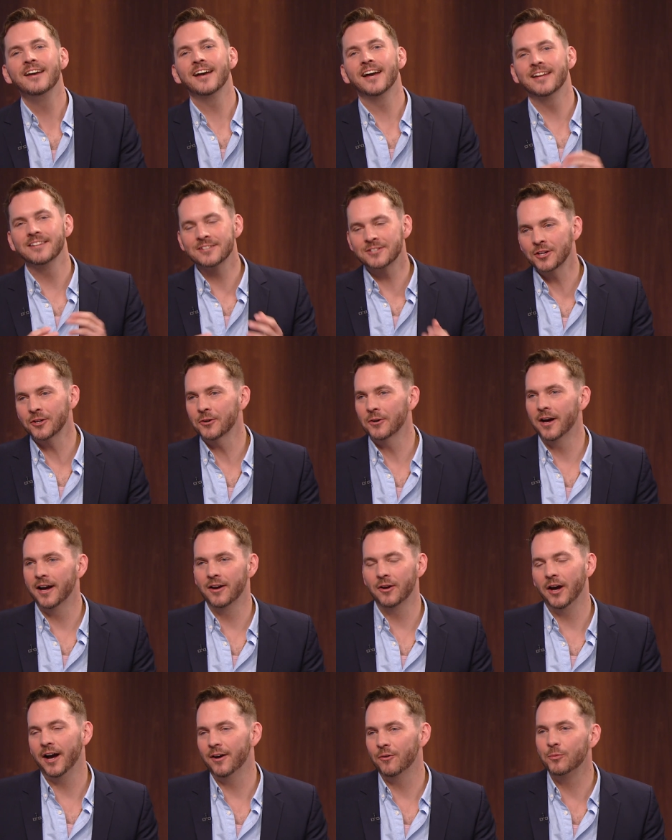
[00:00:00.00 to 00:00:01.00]
And so
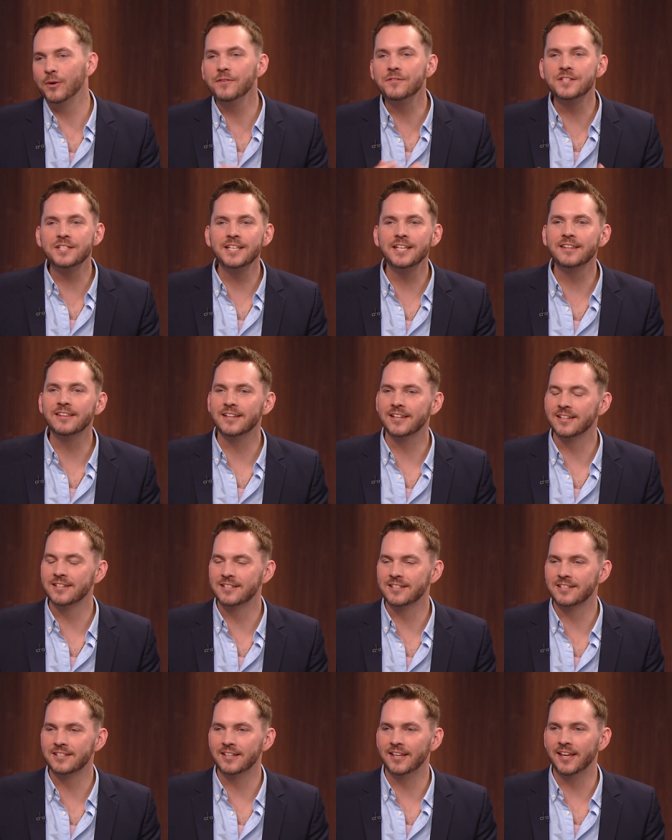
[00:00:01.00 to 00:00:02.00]
uh, we've seen
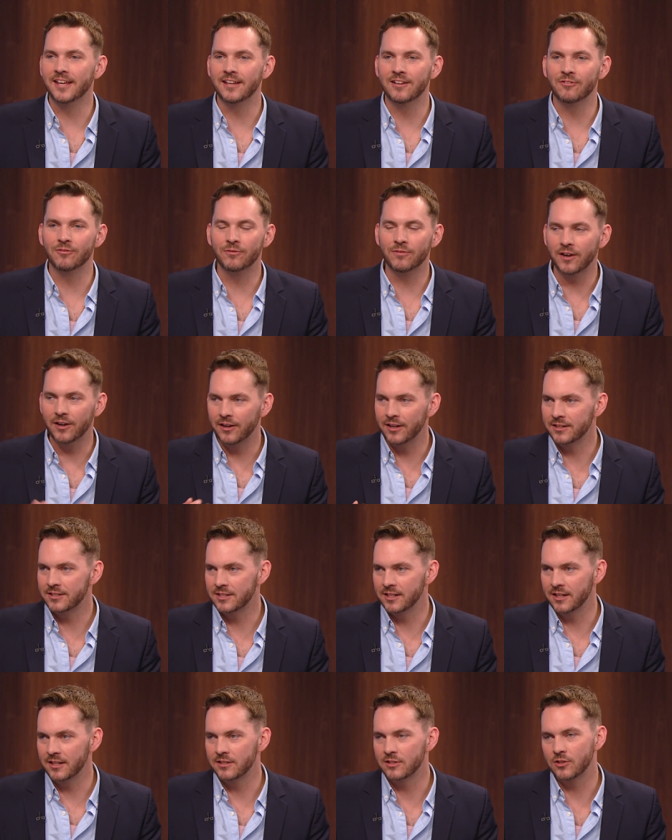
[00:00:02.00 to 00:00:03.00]
this in various
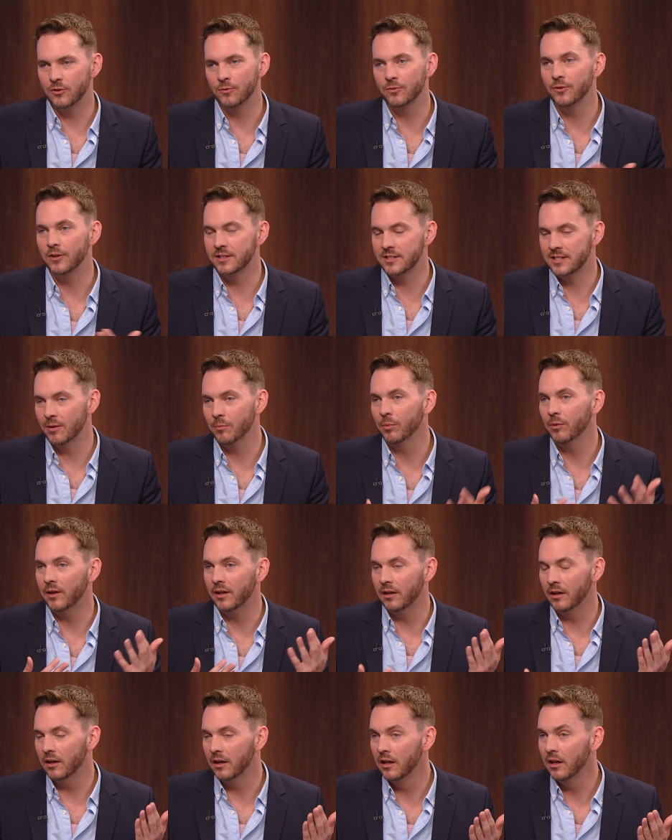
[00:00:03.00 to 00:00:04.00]
cities. So for example,
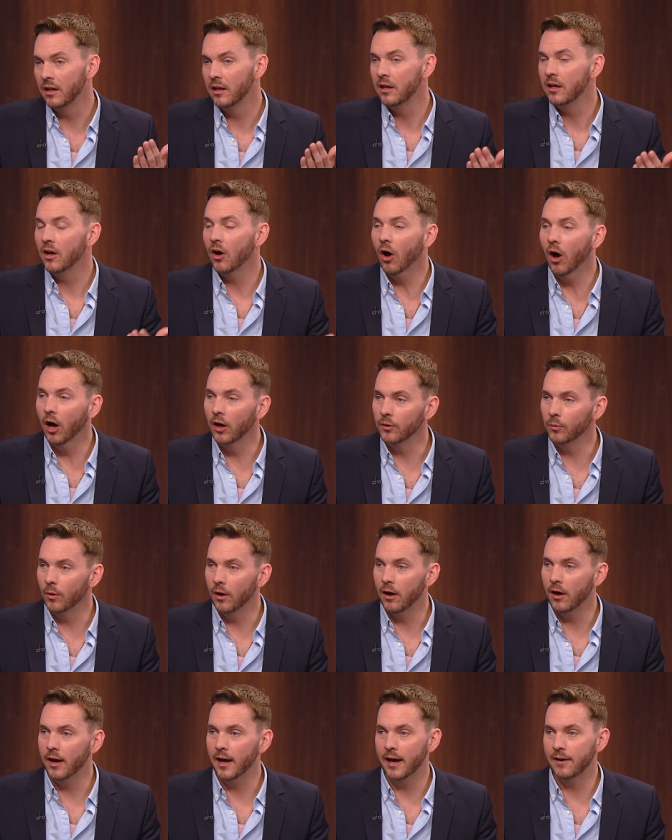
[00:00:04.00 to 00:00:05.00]
in
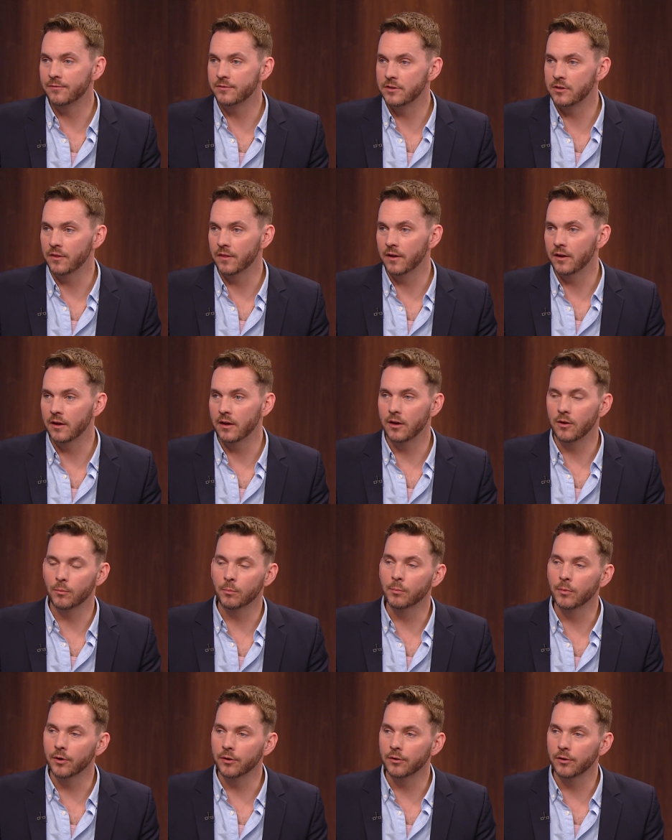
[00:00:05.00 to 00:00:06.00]
Ottawa, after the
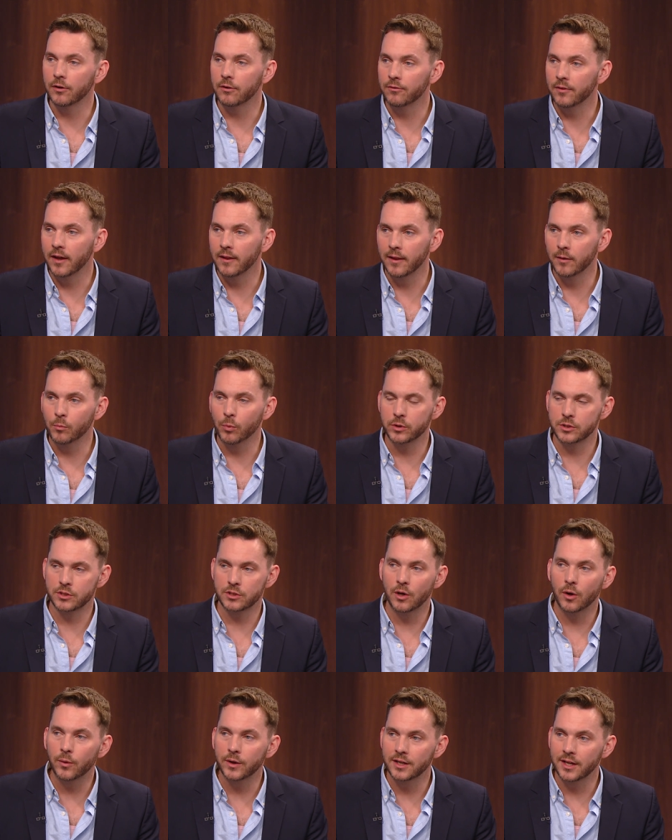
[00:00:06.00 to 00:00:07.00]
murder of Alain
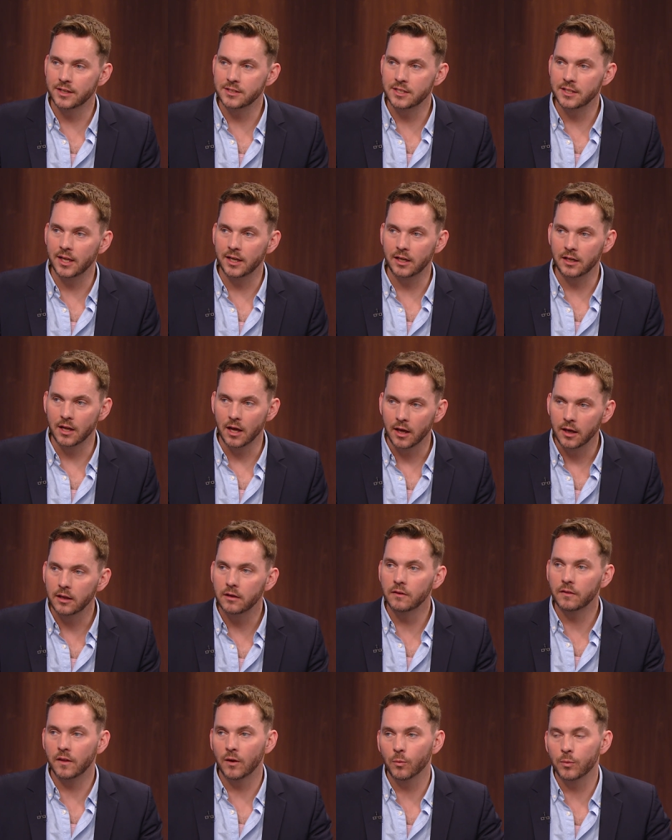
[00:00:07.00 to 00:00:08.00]
Brosseau in nineteen
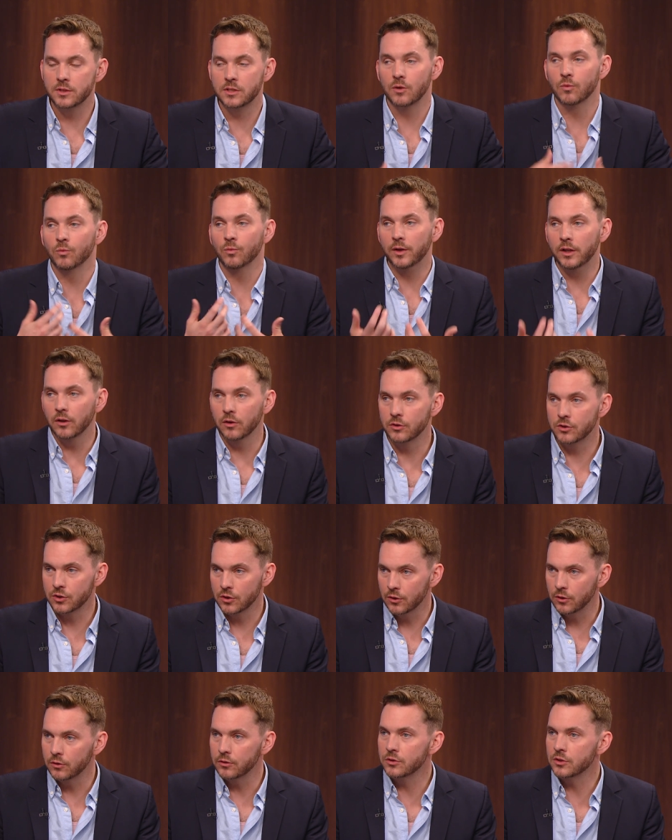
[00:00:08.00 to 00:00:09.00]
eighty-nine, there was a real
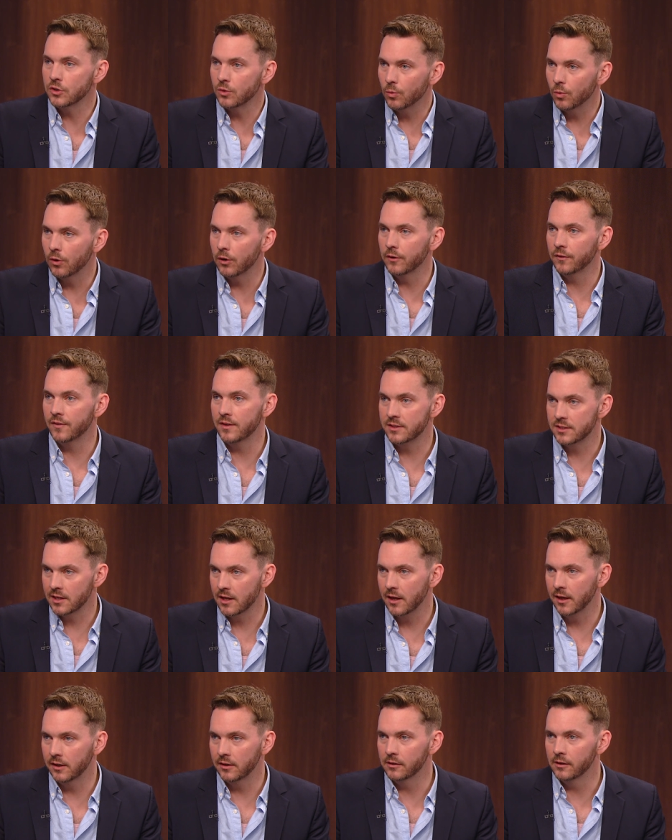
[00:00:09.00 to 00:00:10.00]
turn toward this
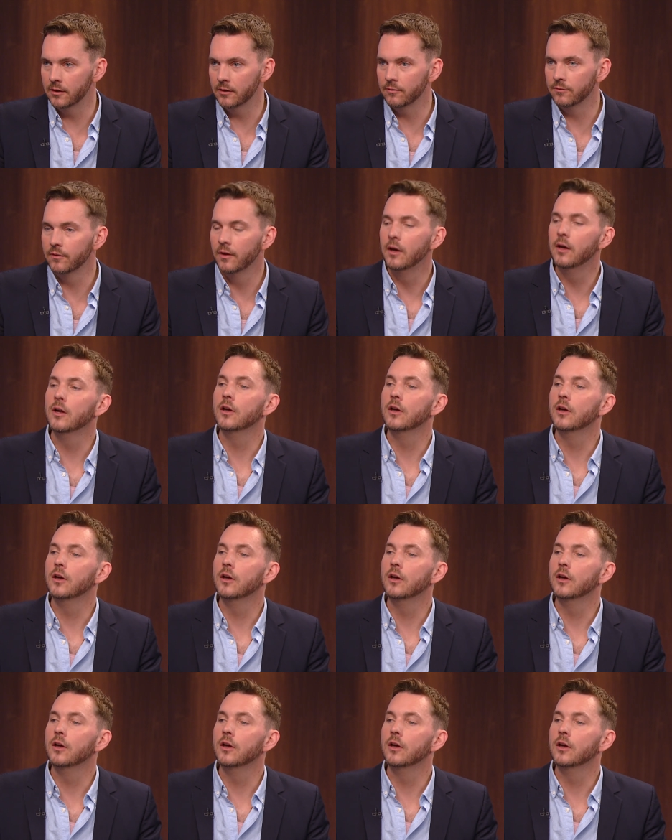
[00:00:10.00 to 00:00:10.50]
kind of